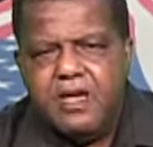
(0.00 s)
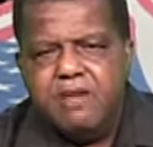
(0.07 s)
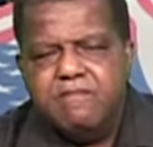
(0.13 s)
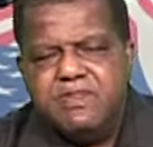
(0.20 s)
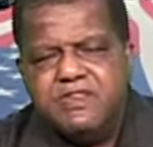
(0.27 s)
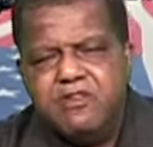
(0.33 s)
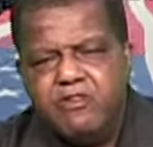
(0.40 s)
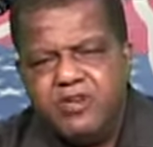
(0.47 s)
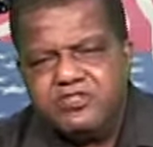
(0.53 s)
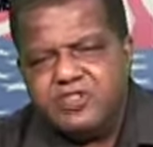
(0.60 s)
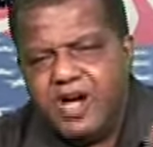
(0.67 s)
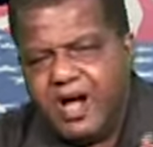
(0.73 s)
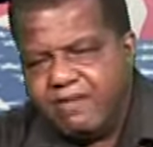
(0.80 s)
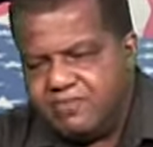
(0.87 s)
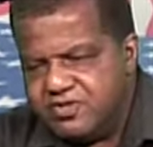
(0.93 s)
Because
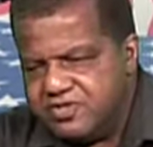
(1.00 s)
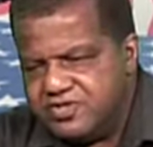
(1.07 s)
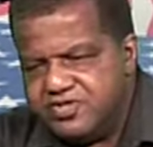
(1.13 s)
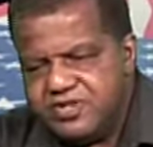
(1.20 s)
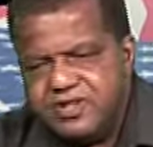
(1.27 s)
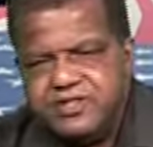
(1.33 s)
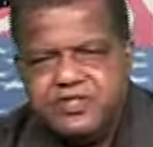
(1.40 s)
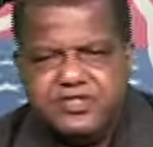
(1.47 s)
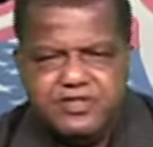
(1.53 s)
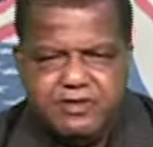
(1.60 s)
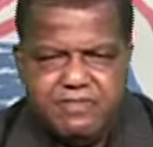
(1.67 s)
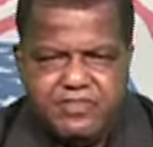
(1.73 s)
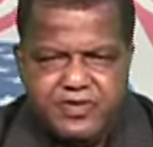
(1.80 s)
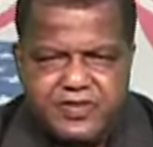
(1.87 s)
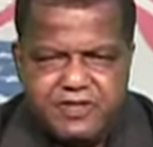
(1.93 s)
I'm going to tell you
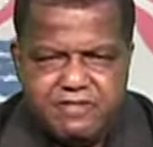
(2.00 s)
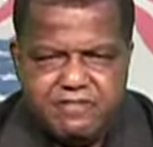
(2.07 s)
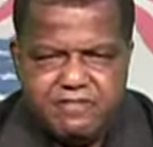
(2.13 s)
something.